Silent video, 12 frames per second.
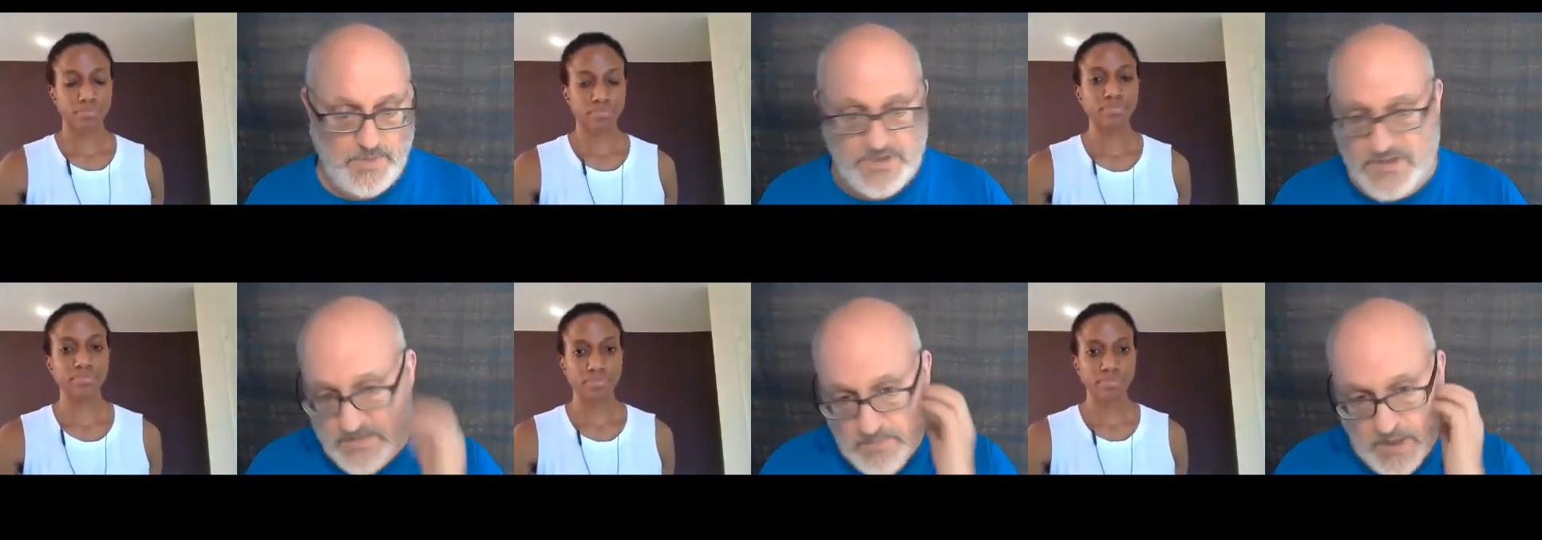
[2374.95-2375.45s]

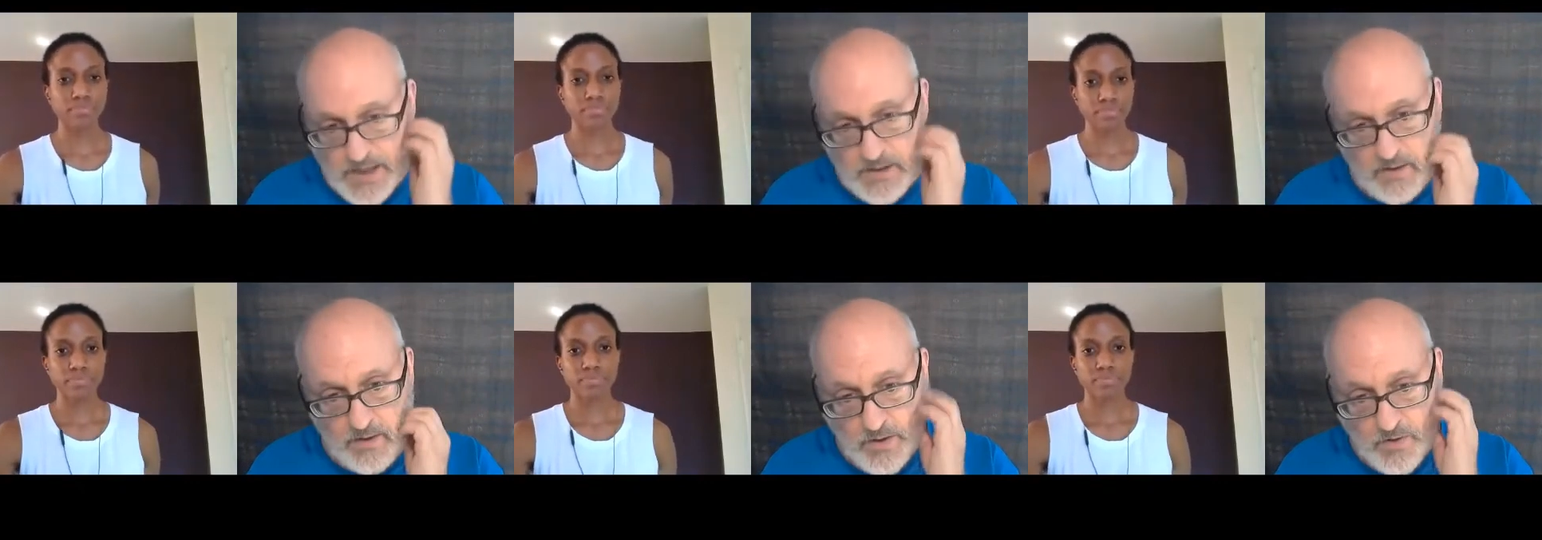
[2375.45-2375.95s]
Speaker 1: business
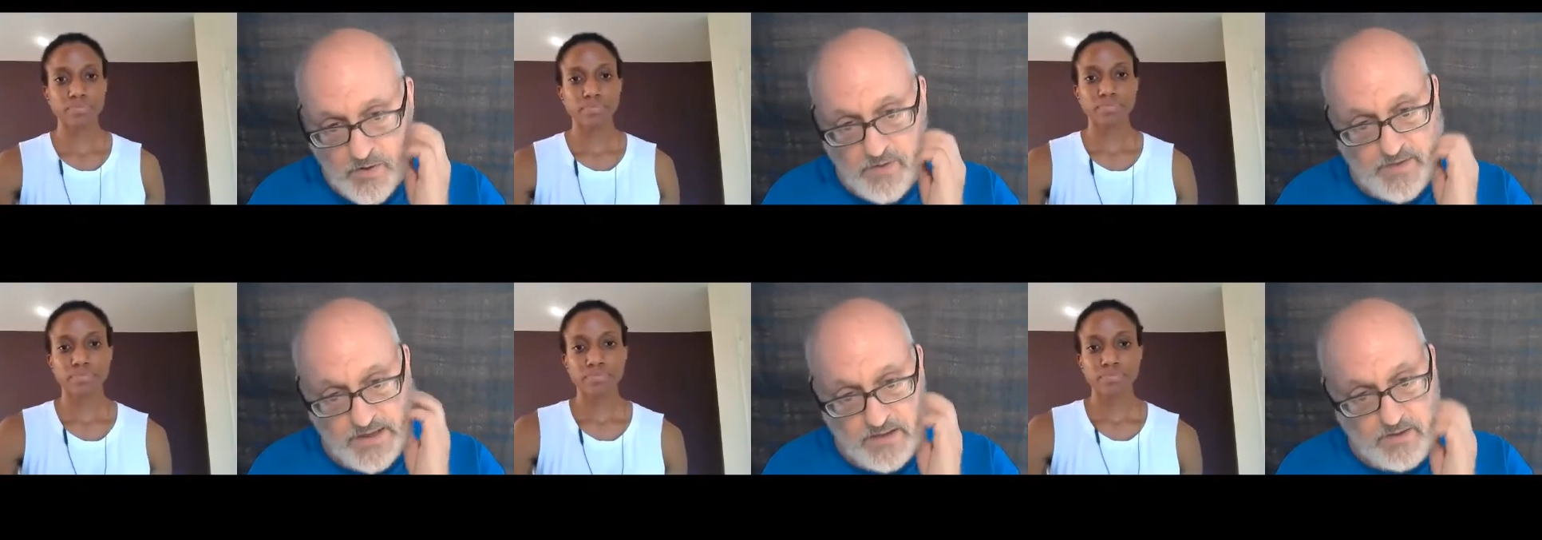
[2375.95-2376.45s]
model or
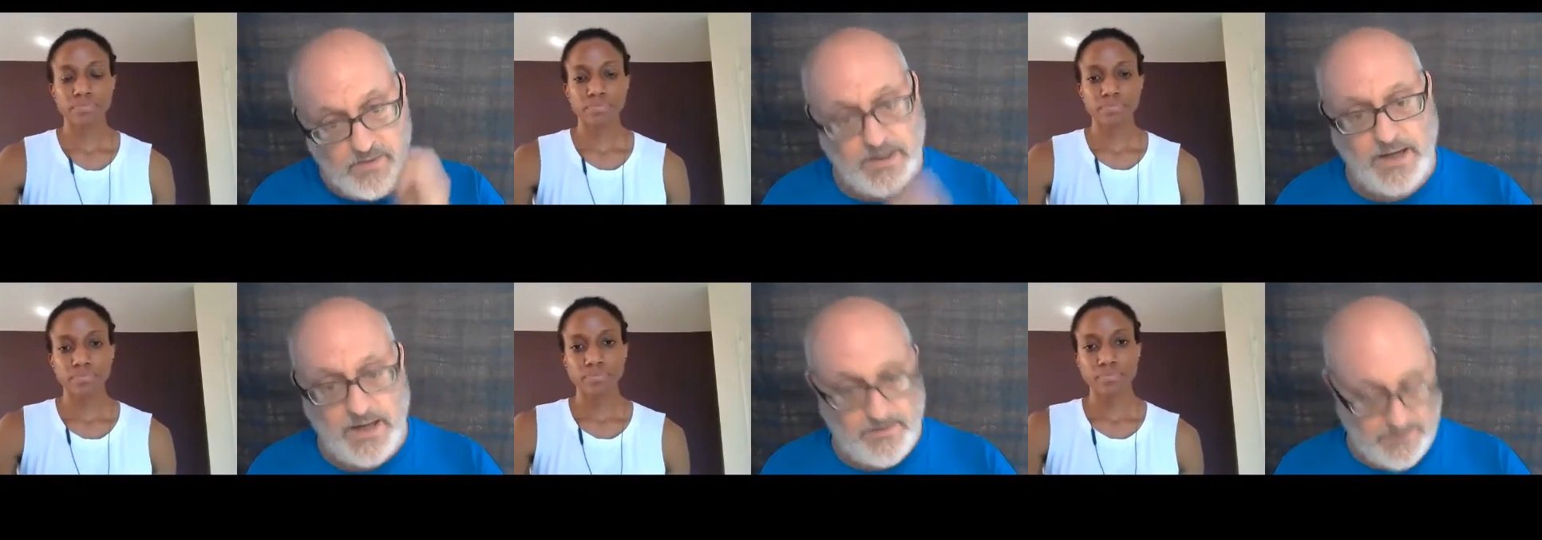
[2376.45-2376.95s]
if they do
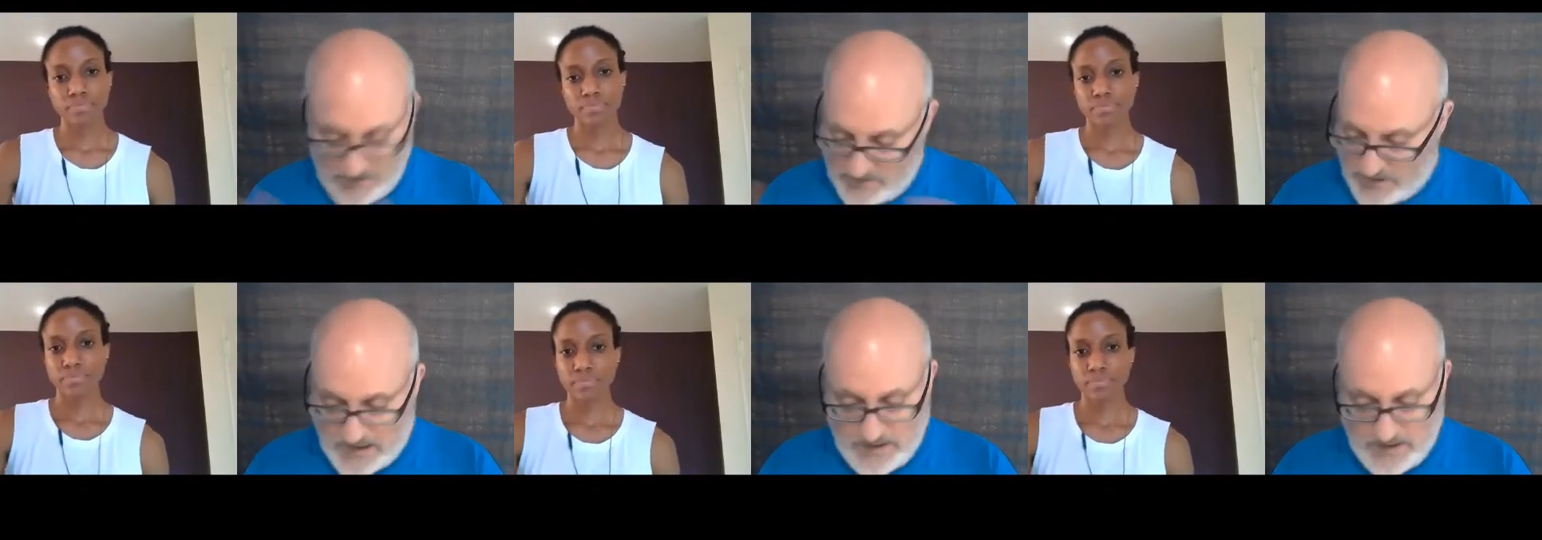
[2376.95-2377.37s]
they have to